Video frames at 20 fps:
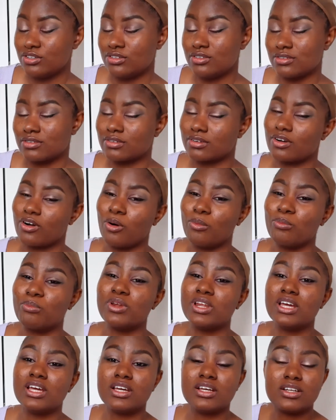
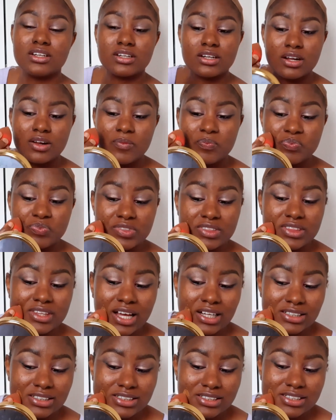complain
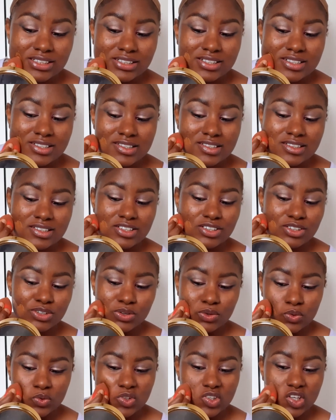that
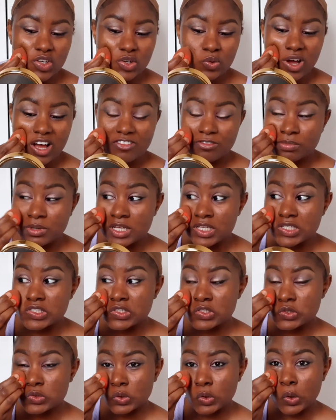they don't have places
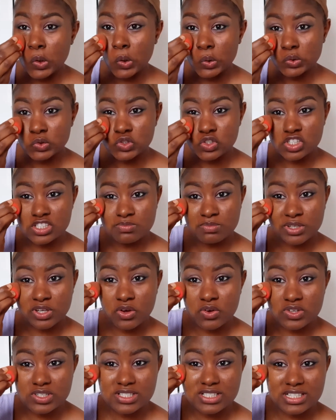to go just
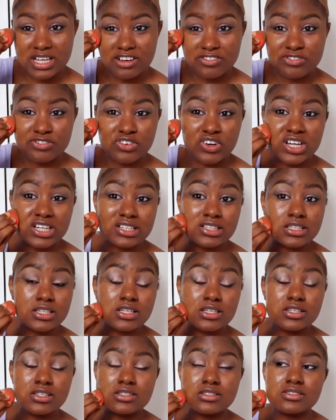because their friend
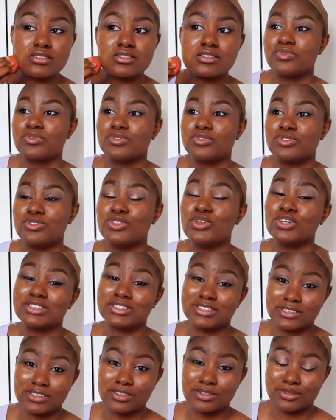is not
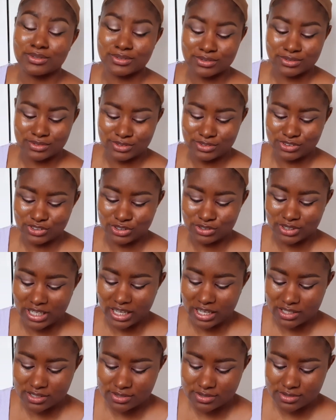single. Do you
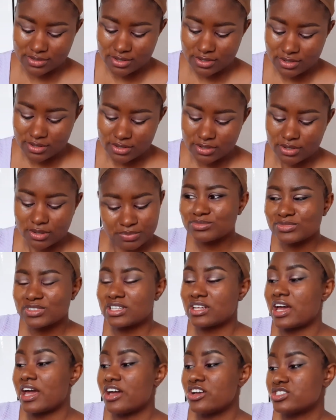get? So
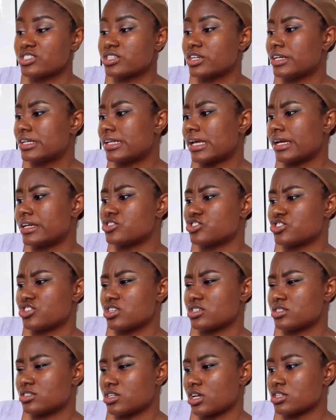her saying that it's
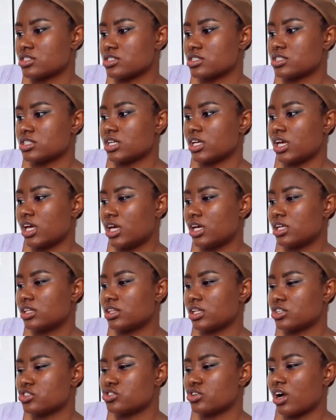just jealousy, they hate
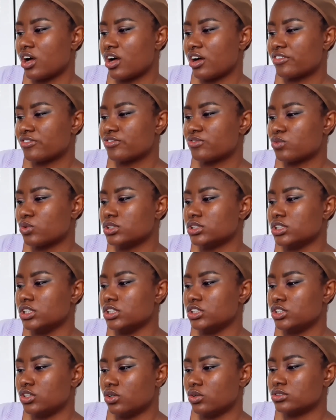that you have what they
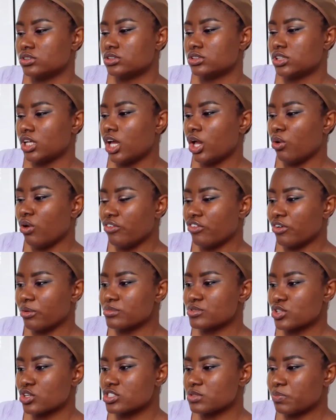don't, stay away from
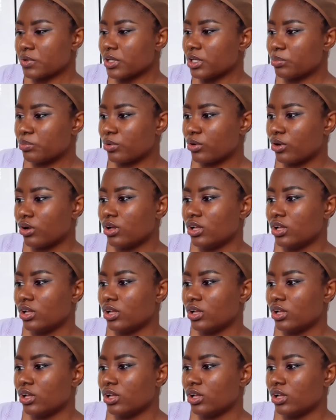such people.